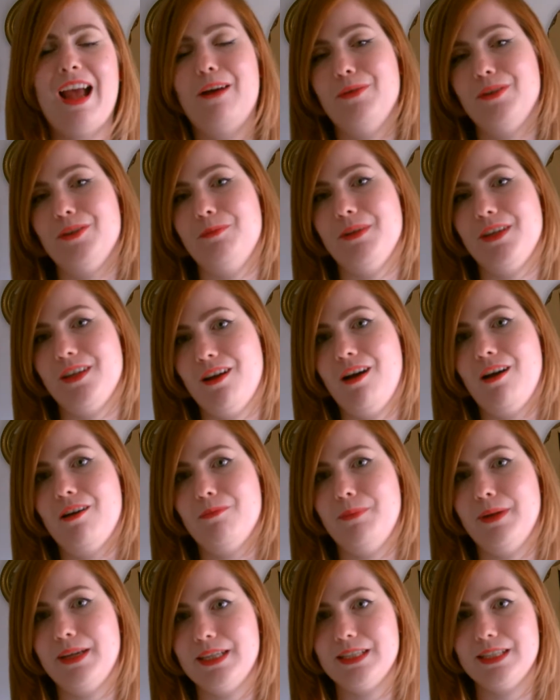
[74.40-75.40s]
How it's been
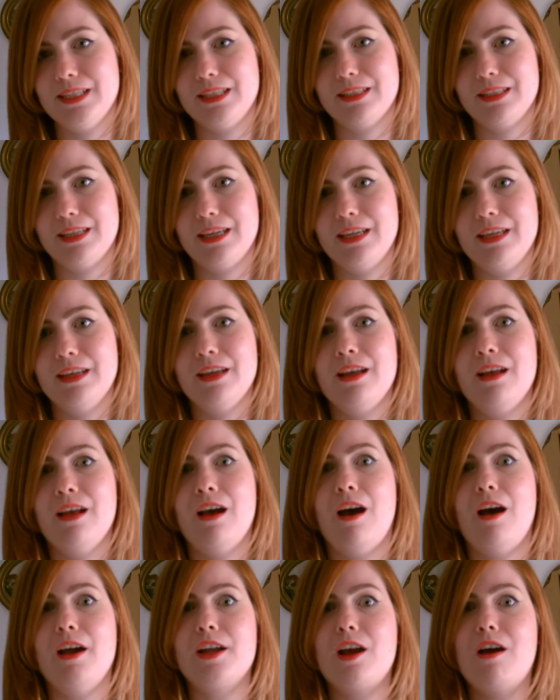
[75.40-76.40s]
cut, basically.
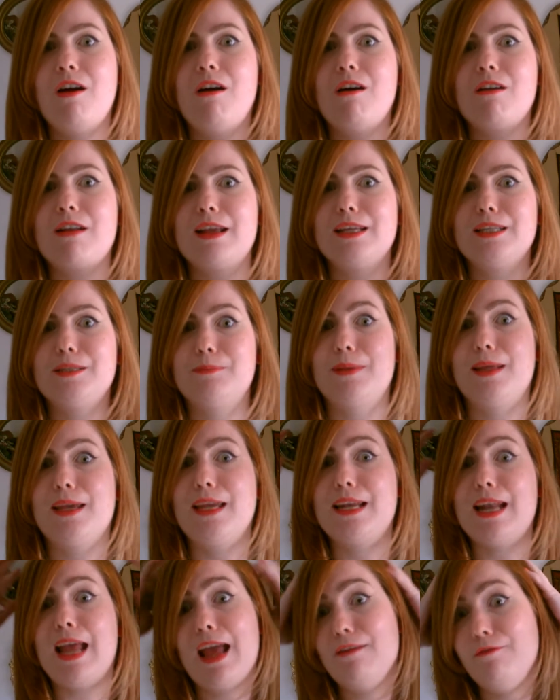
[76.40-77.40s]
I can't
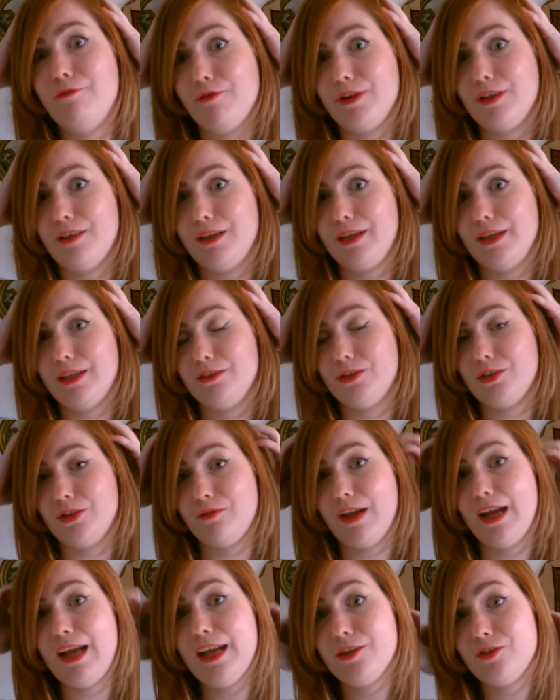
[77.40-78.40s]
explain everything in
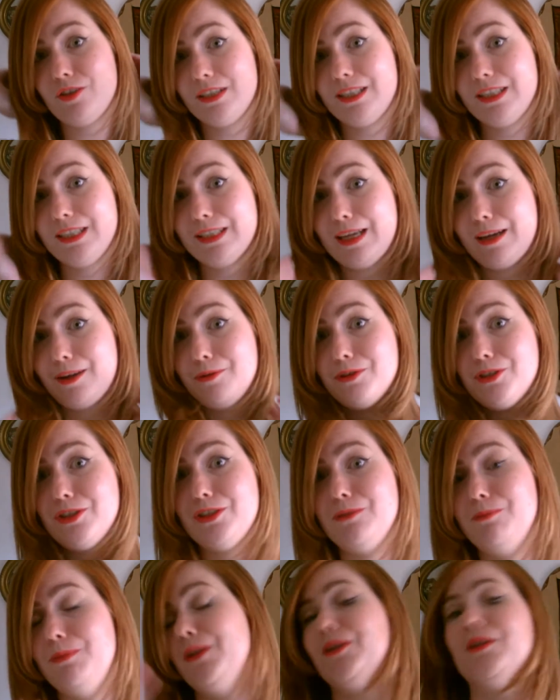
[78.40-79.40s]
sort of hairdressing
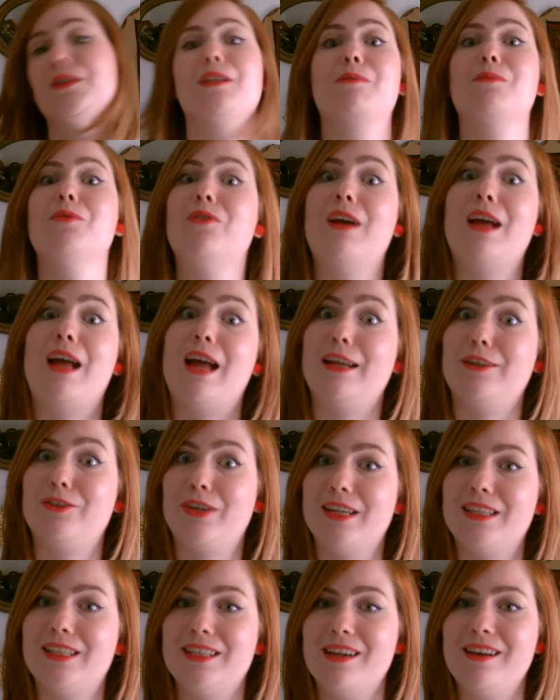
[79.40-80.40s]
languages because I'm not a
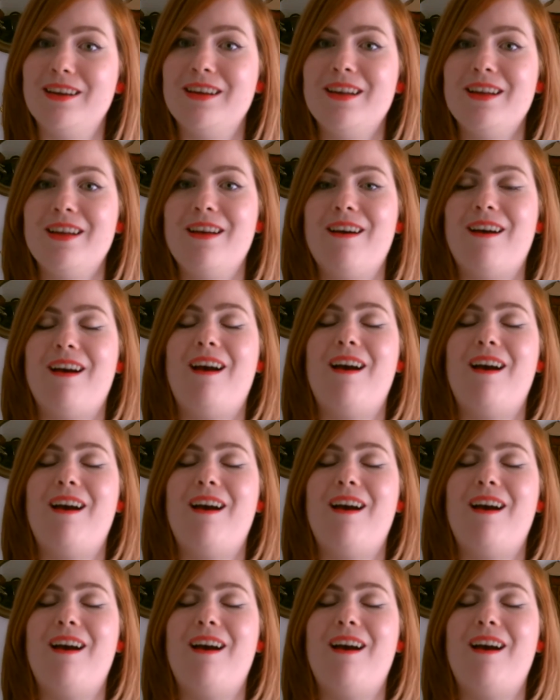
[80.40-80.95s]
hairdresser.